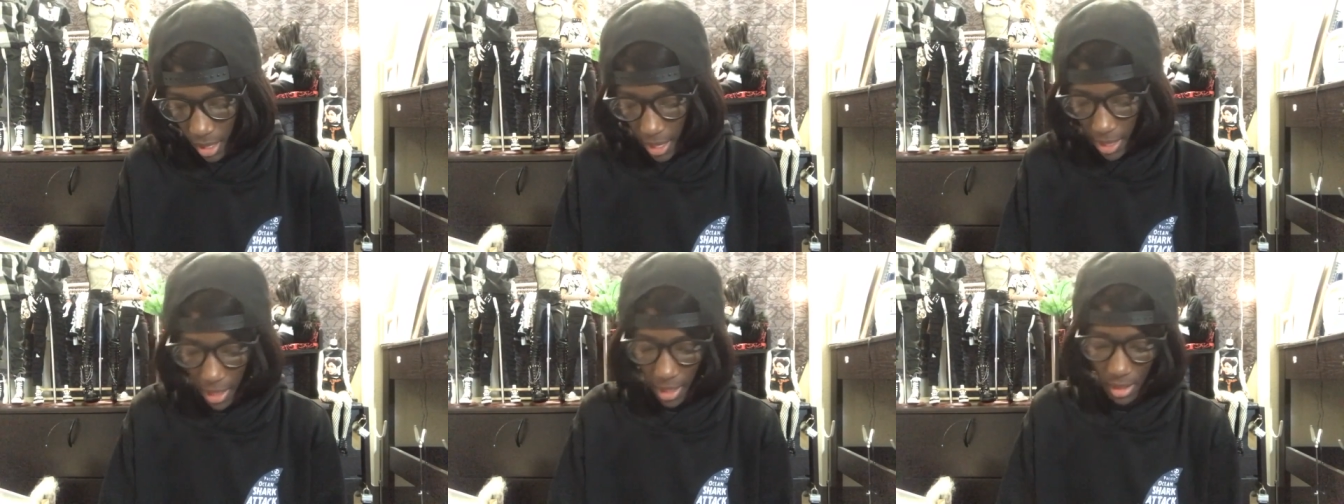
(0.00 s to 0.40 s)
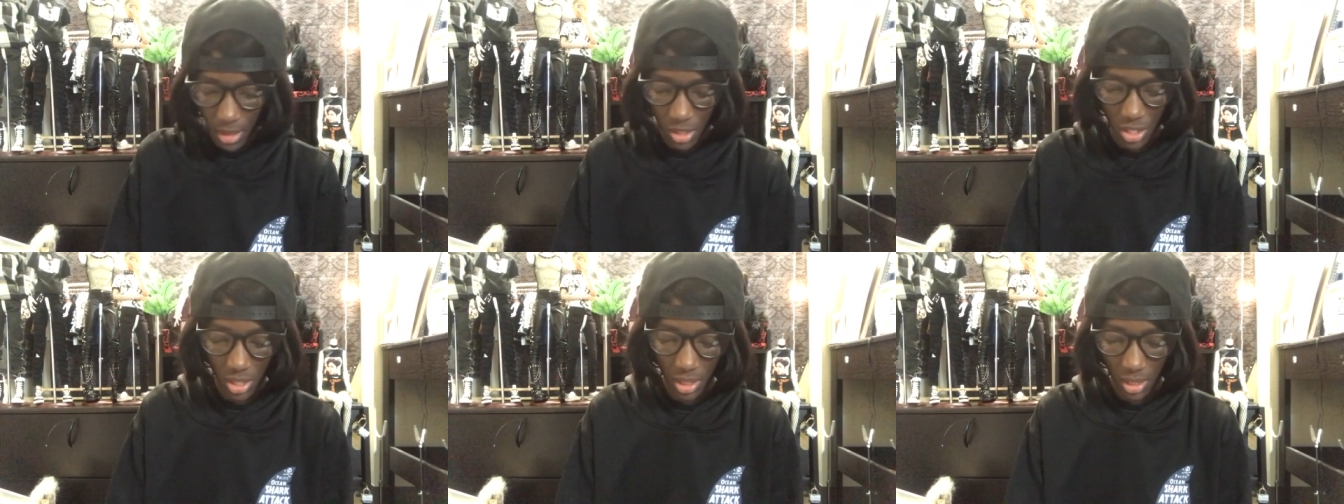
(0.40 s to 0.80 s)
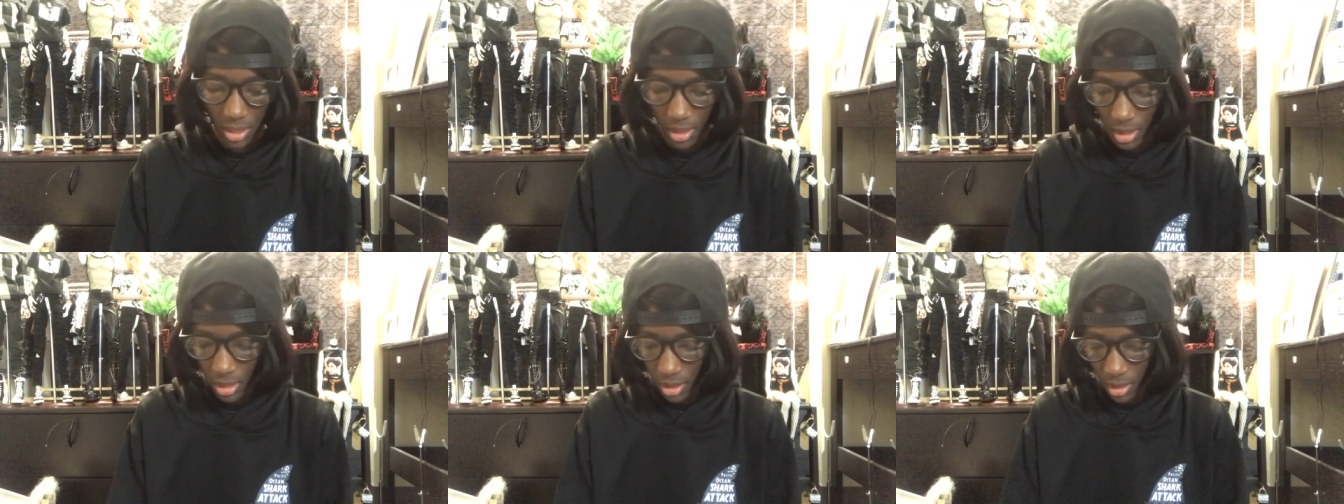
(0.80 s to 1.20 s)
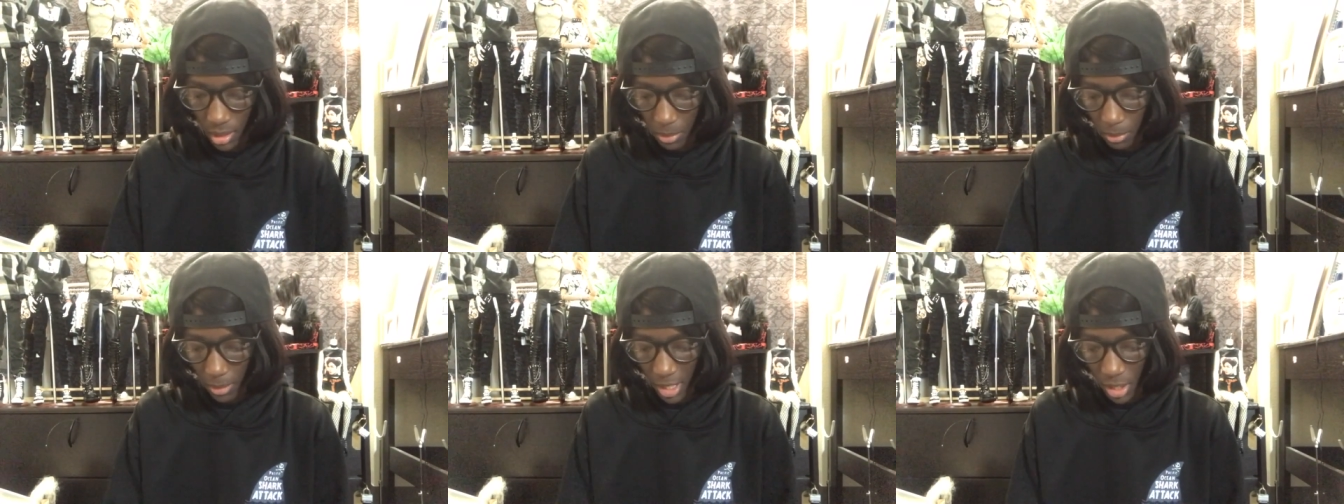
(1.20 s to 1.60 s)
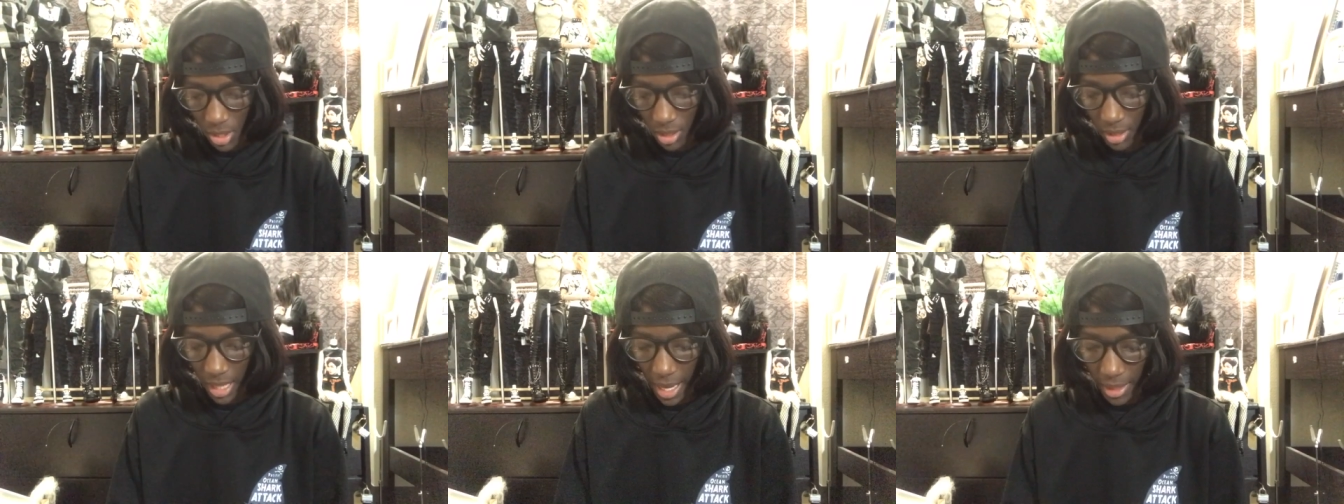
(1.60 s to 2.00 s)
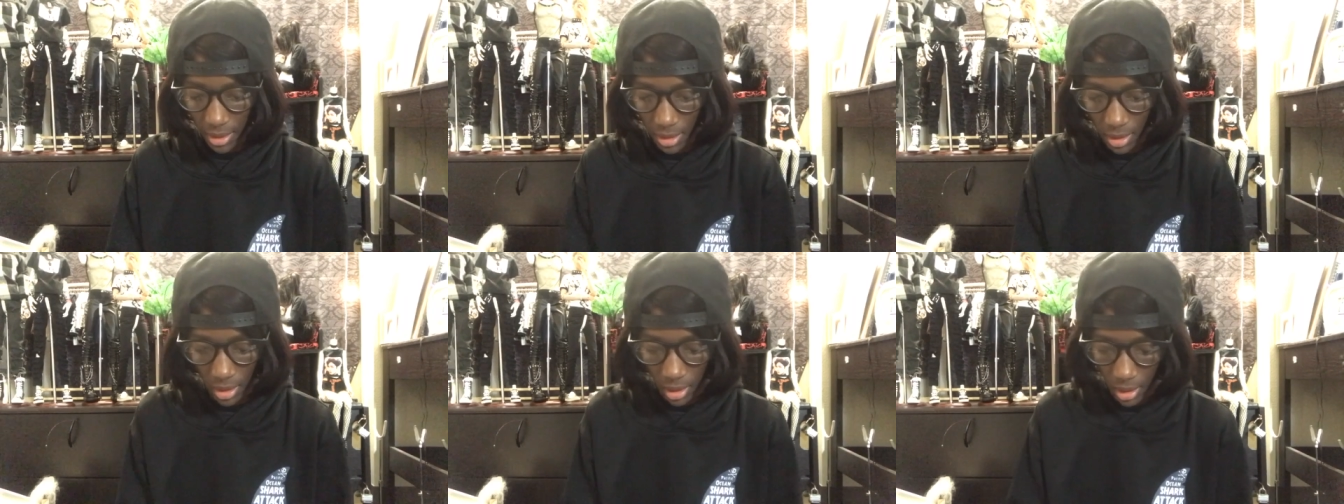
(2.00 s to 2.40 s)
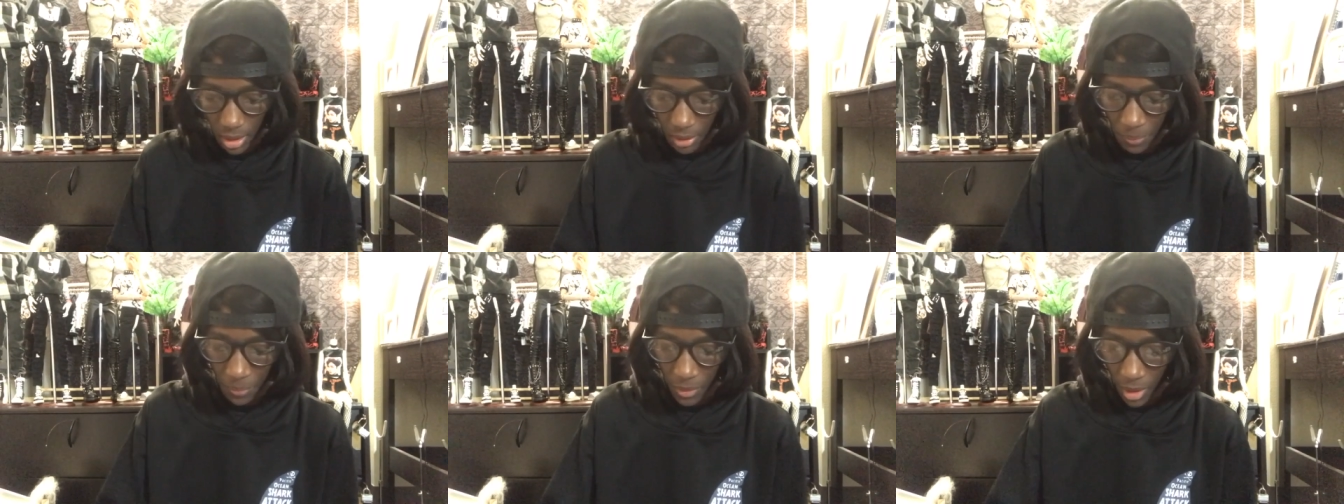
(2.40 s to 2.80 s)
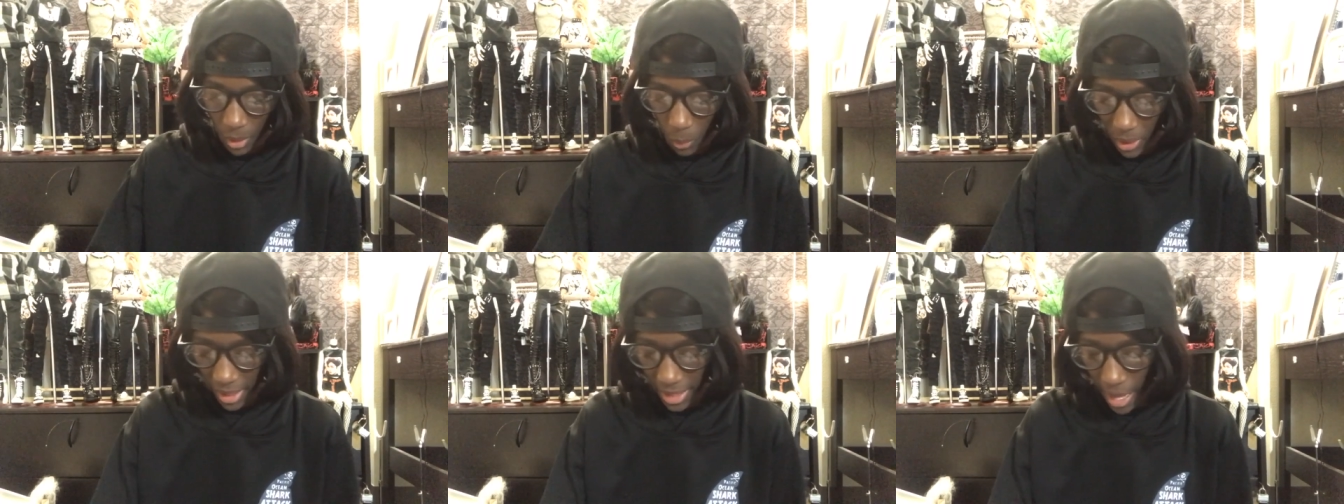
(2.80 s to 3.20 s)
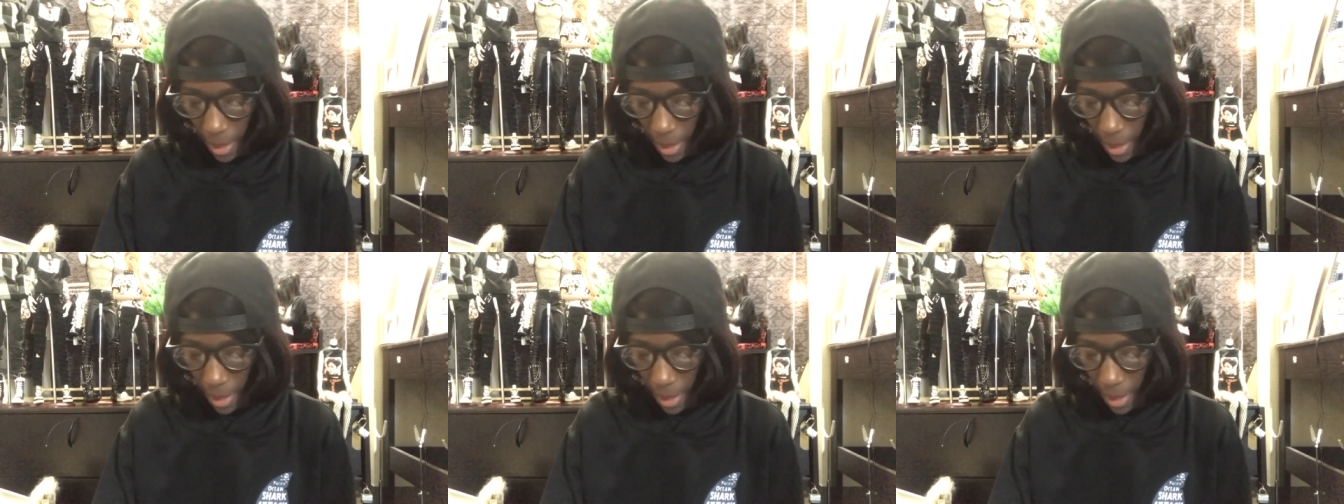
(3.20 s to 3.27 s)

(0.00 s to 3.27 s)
and she did mention that the wig